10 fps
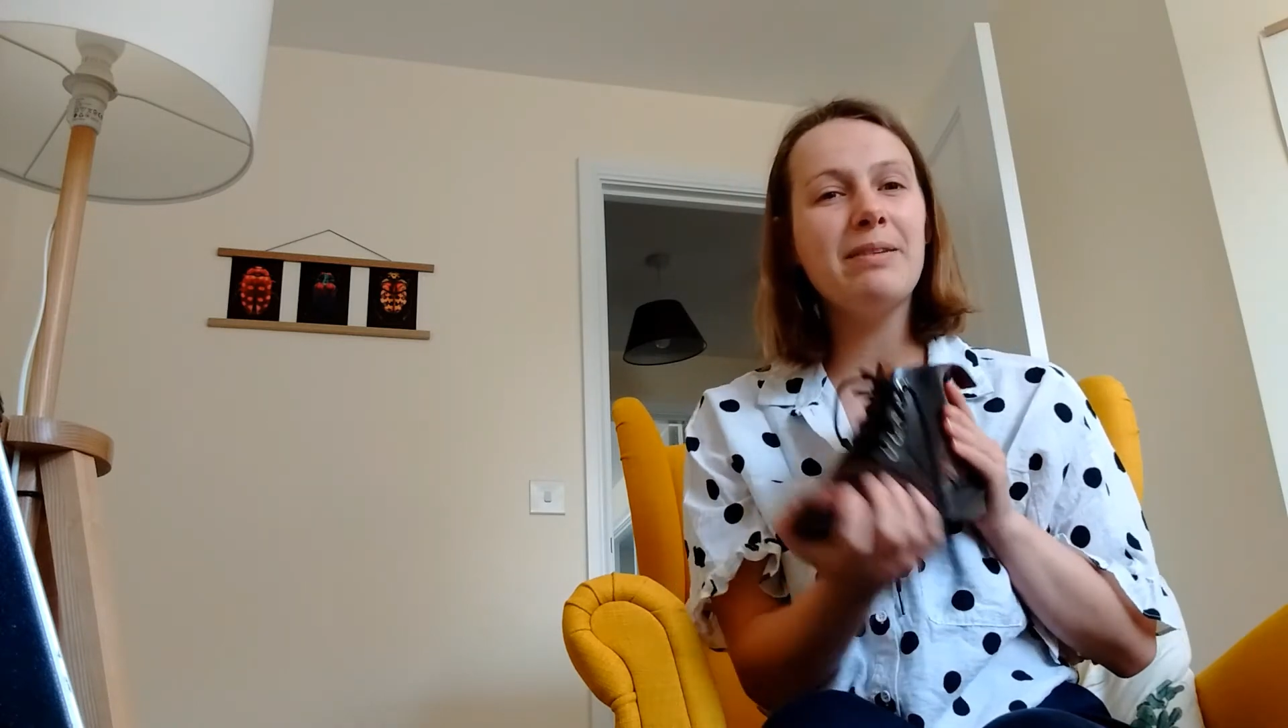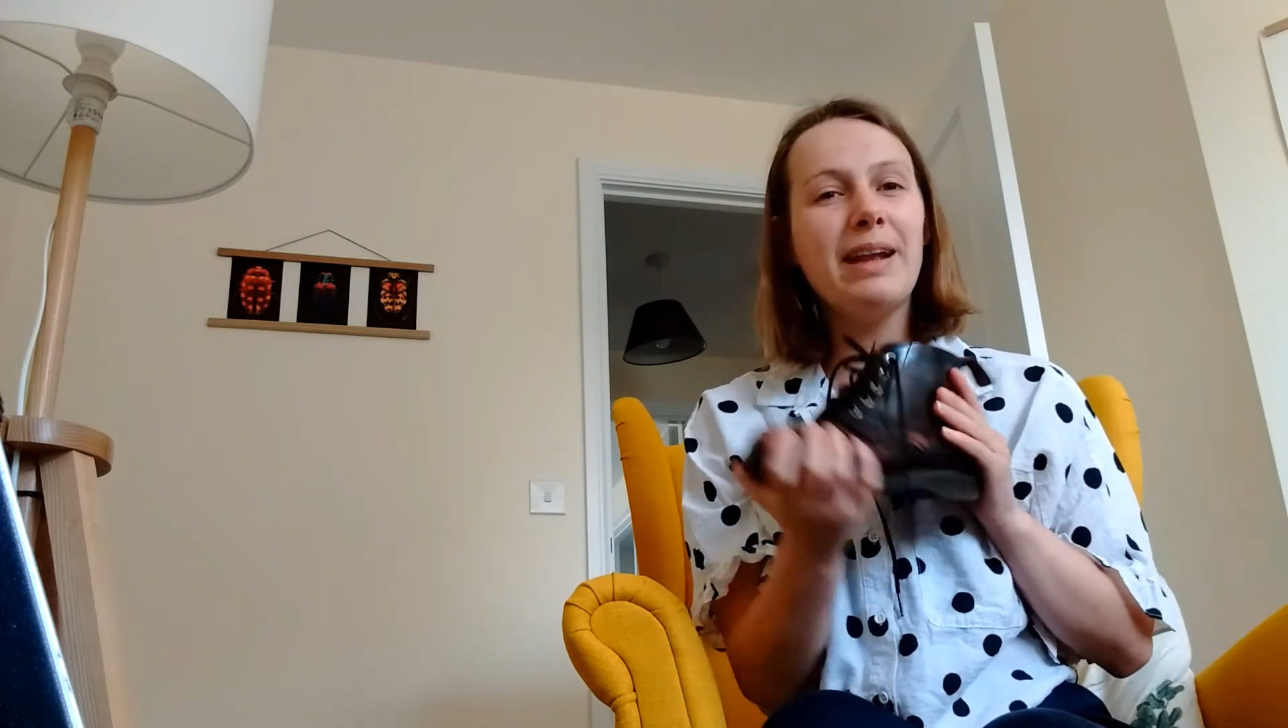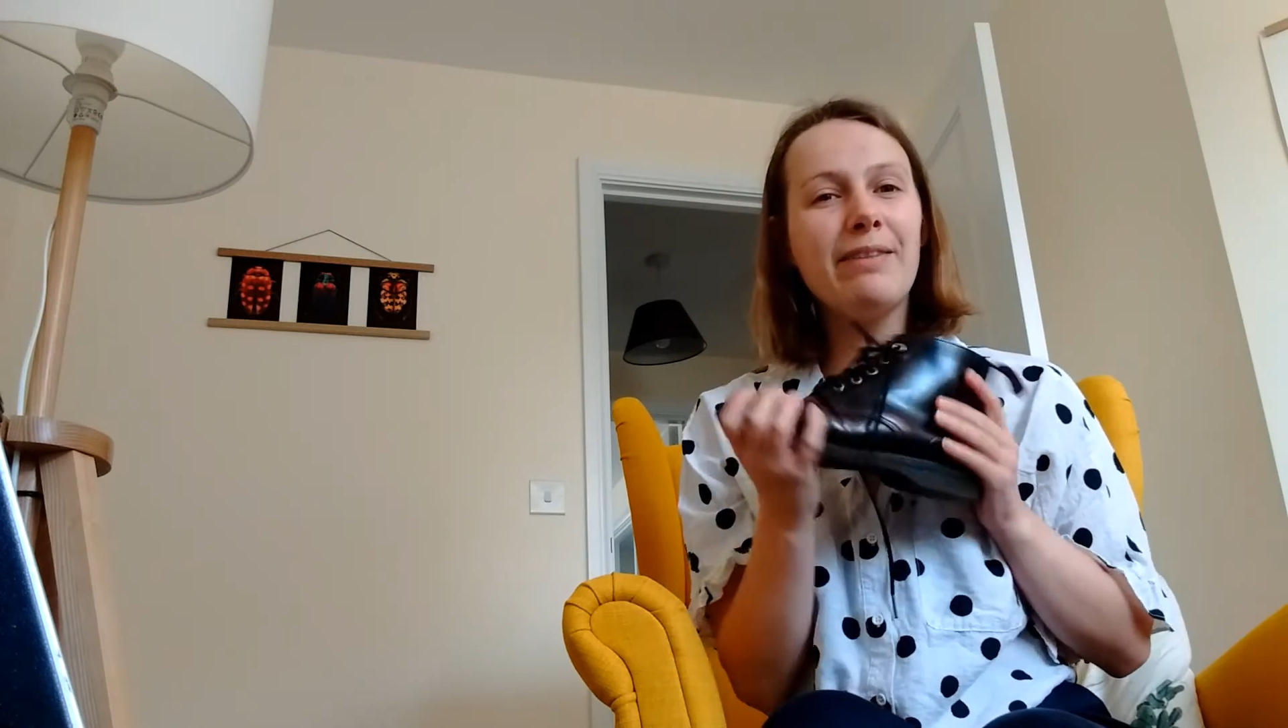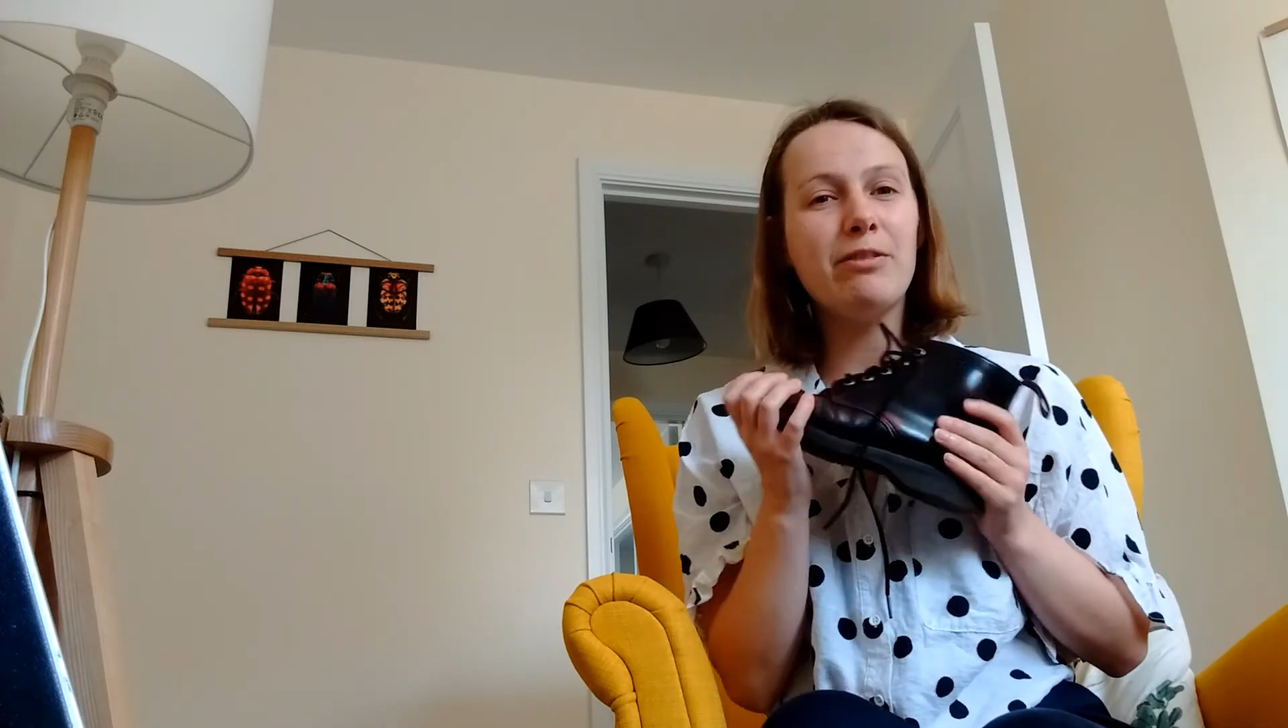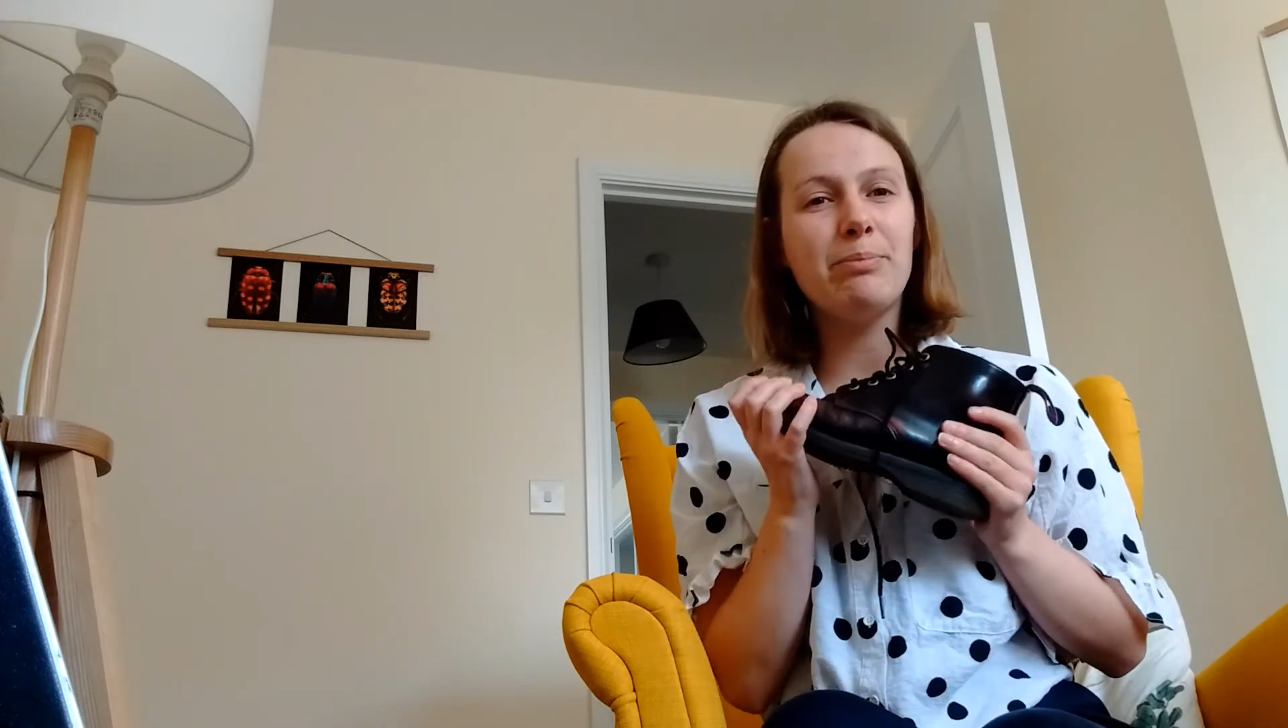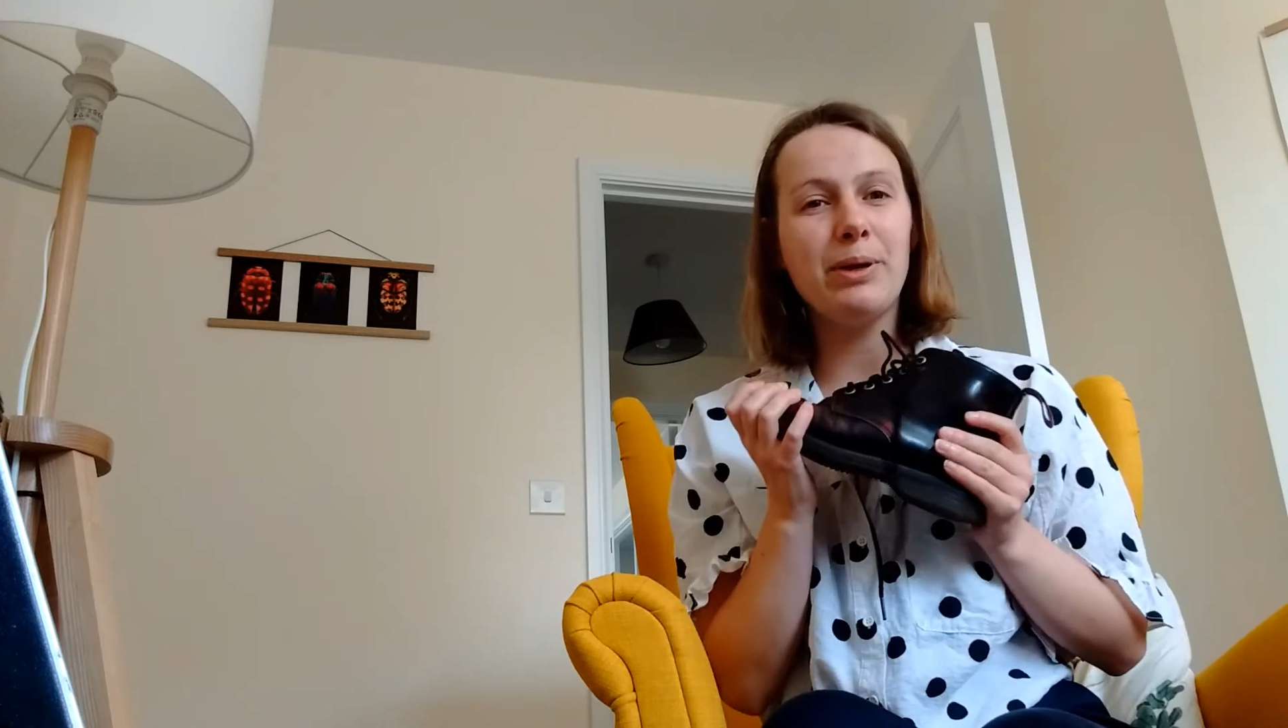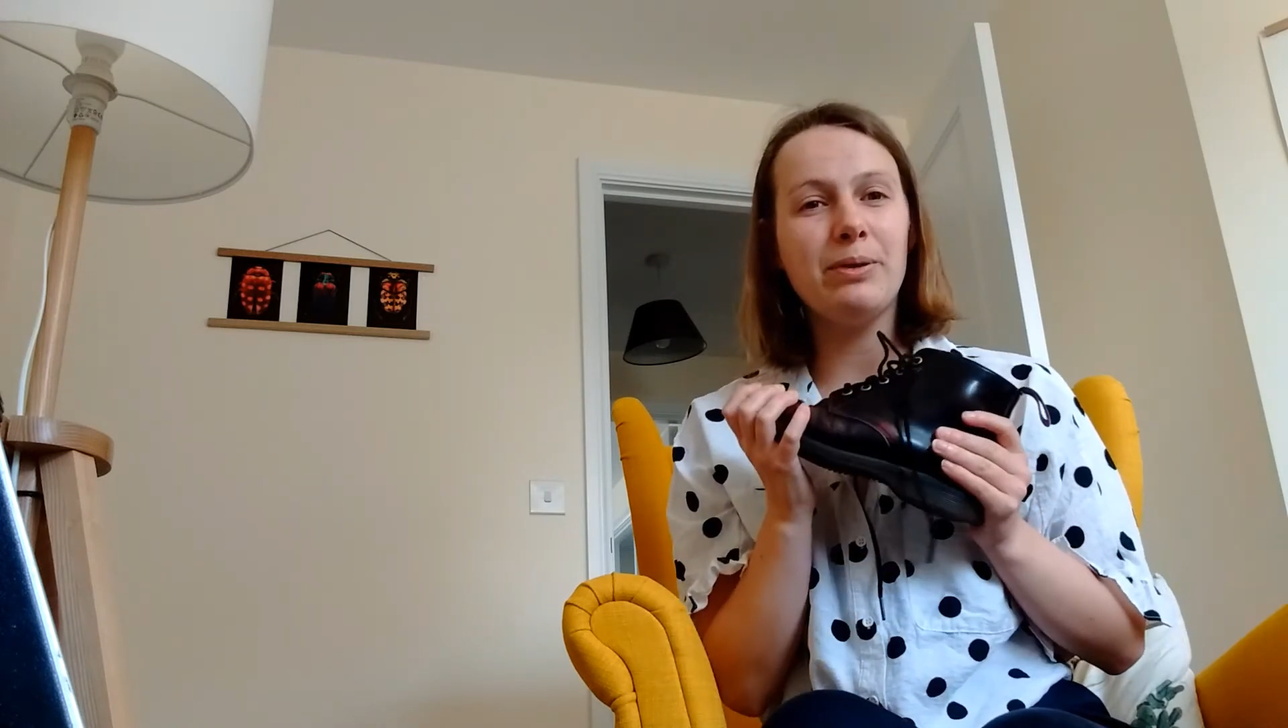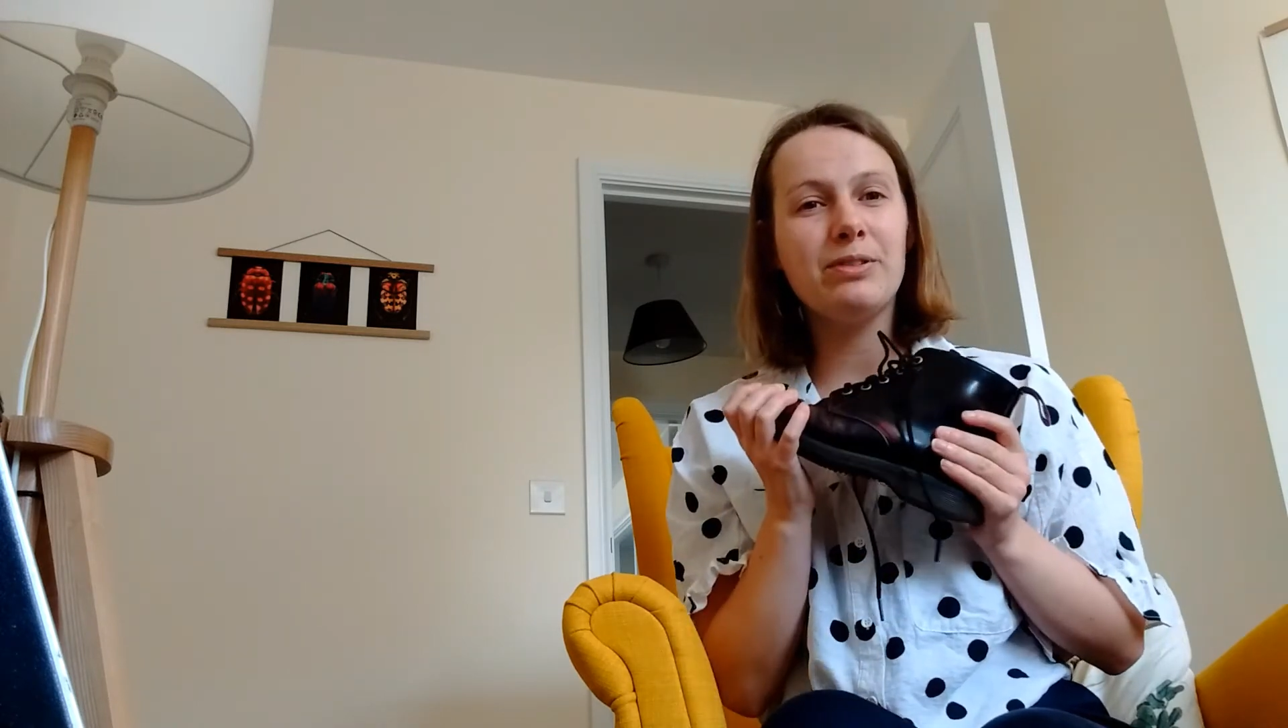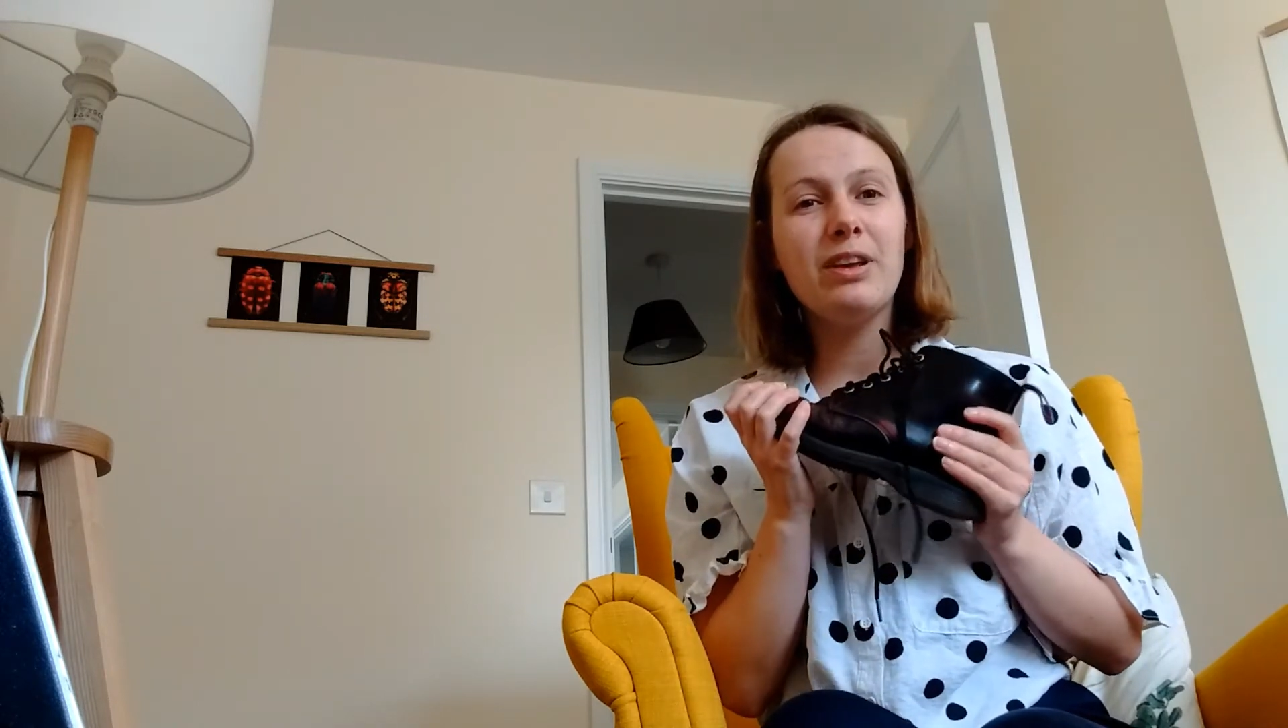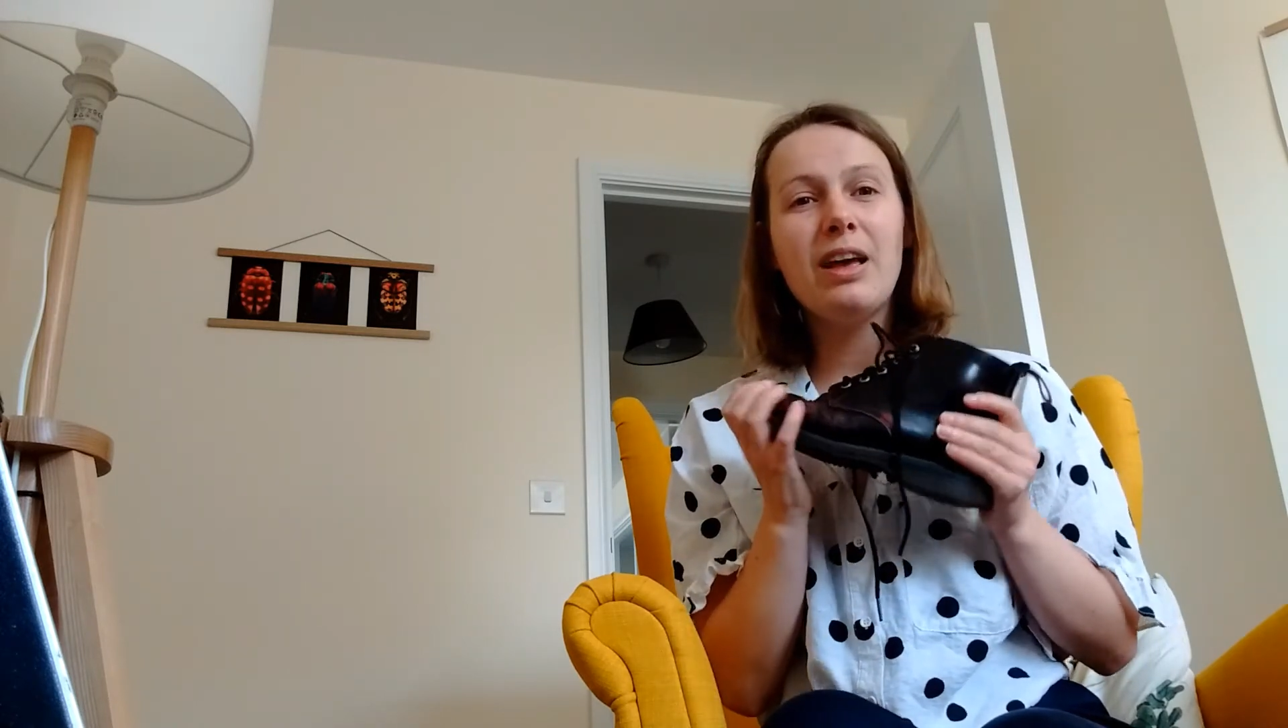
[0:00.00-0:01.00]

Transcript: leather boot,